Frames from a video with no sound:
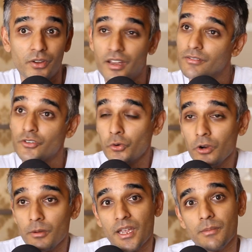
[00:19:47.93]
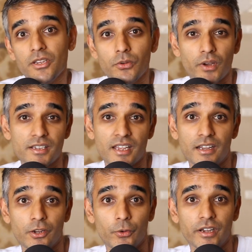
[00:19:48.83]
And sure, maybe you guys
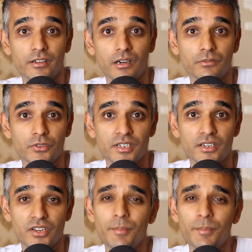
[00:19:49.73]
had a great conversation.